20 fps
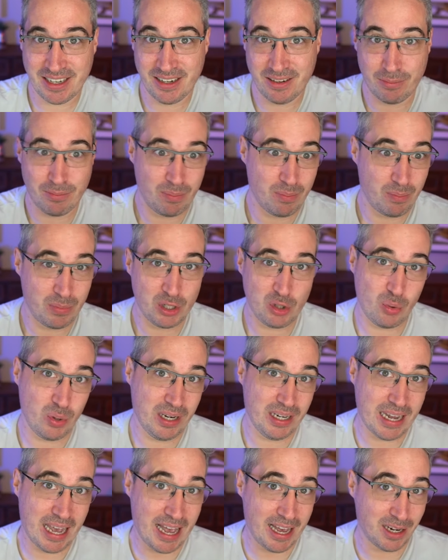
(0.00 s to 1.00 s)
And
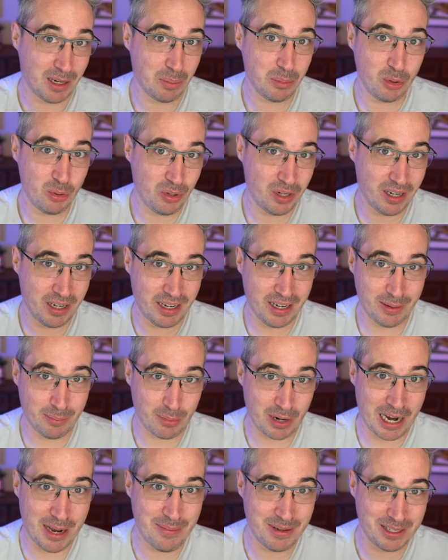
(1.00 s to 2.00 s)
between Adam, Una,
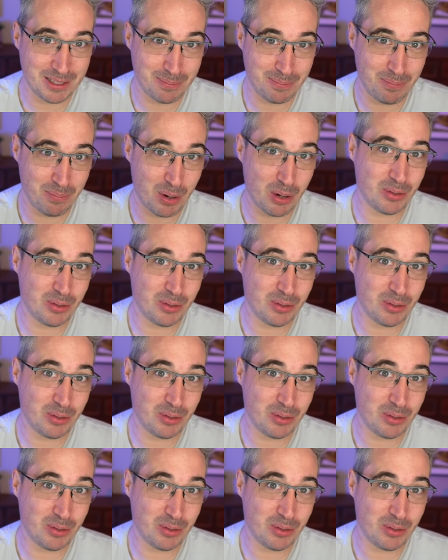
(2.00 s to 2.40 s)
and Bramus